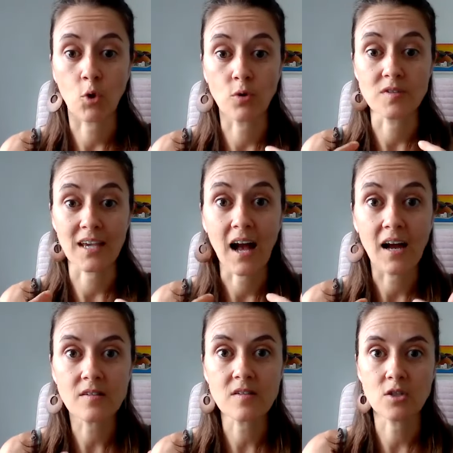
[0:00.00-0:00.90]
causing
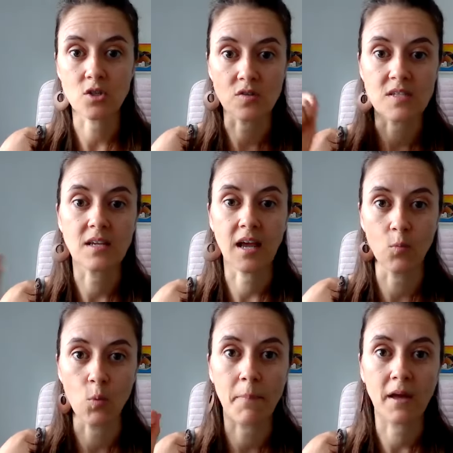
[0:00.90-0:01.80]
us to sit
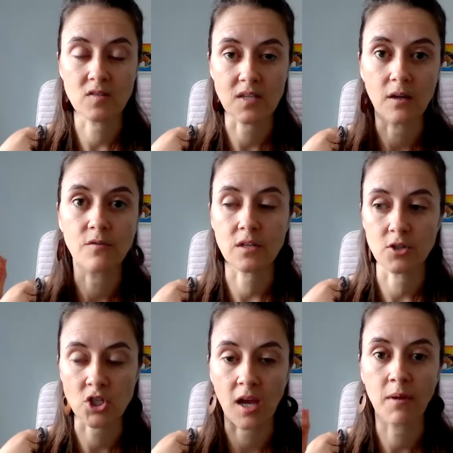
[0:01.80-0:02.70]
and whip ourselves
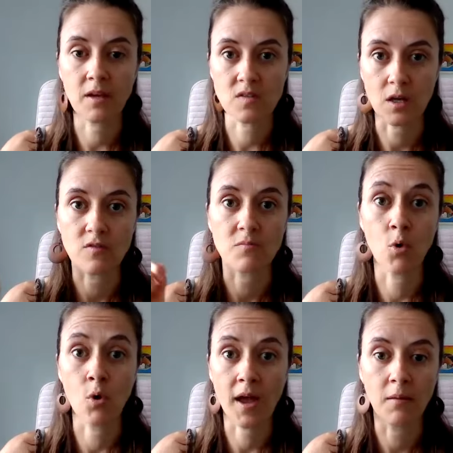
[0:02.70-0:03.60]
and shame ourselves
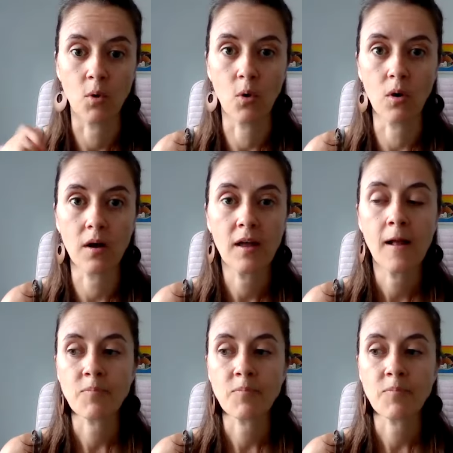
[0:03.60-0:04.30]
more and more.